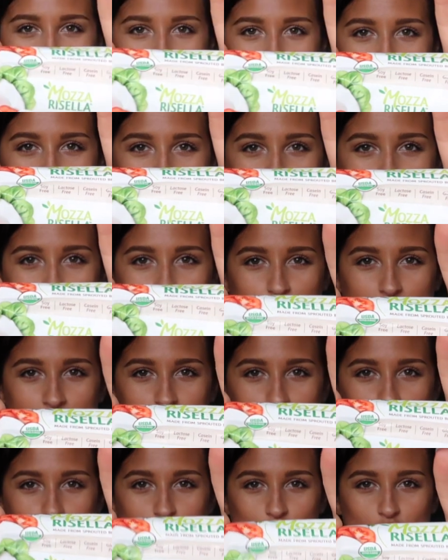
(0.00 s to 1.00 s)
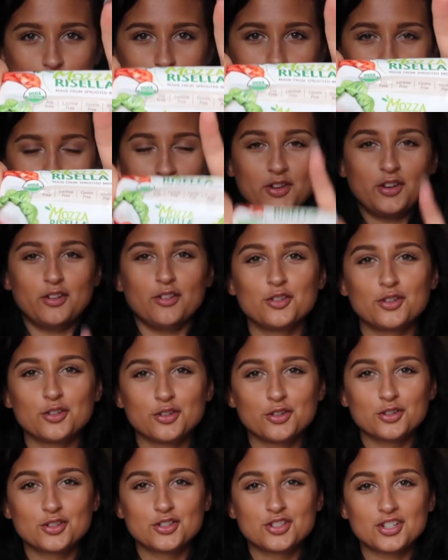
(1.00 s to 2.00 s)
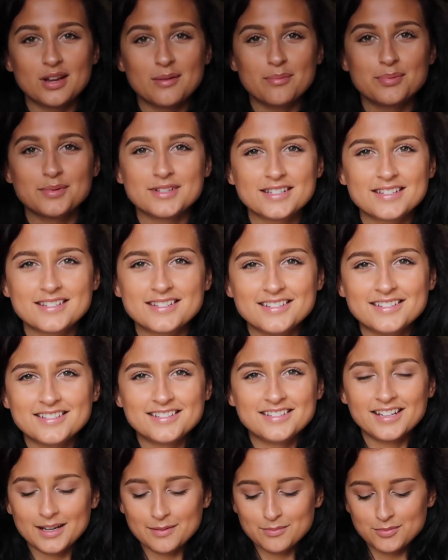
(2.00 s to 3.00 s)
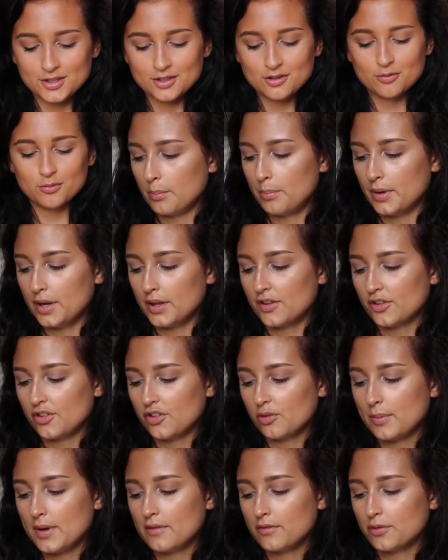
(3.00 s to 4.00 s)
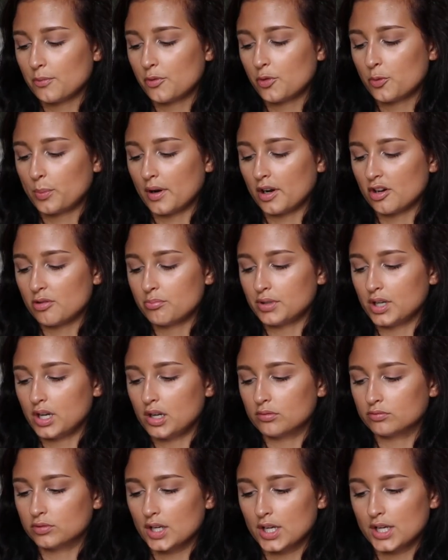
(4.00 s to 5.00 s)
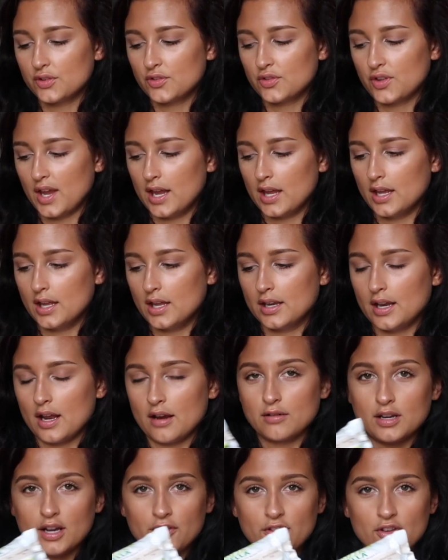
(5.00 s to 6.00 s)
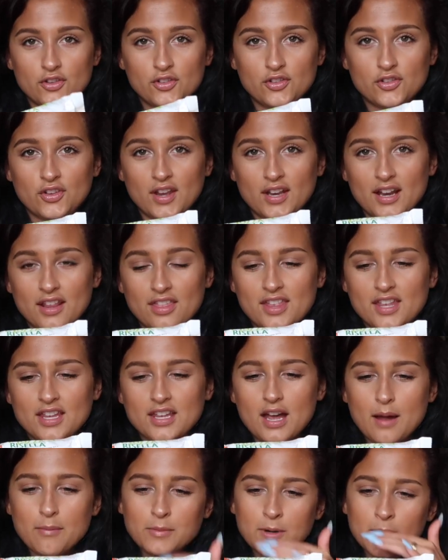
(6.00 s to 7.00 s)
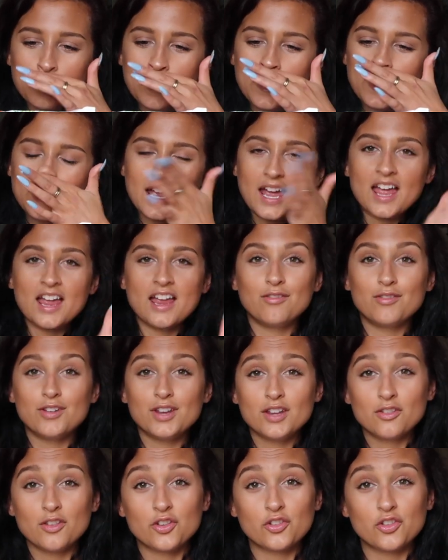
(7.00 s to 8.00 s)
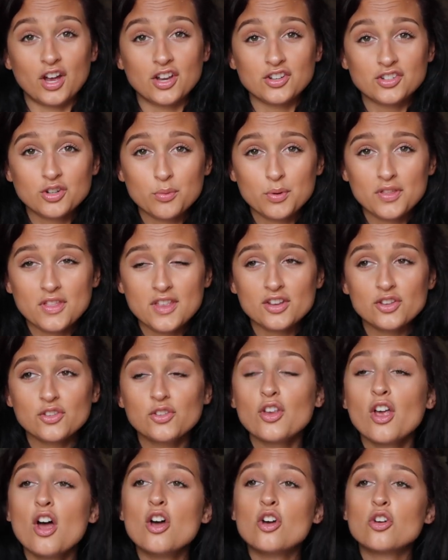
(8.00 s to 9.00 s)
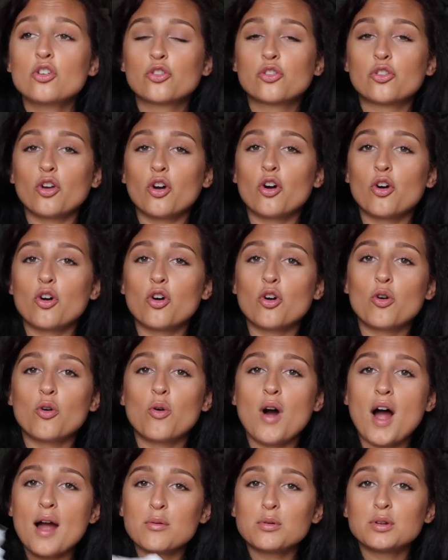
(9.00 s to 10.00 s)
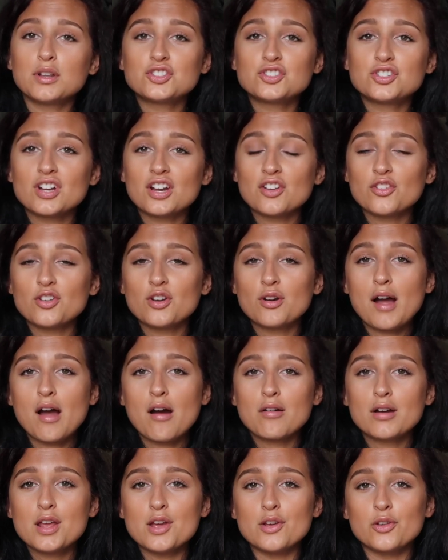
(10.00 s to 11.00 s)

I don't know, like a tube, a cylinder shape type deal. But this is made from sprouted brown rice, and I got this, and I think I'm gonna make a vegan lasagna with this, so I will let you guys know how it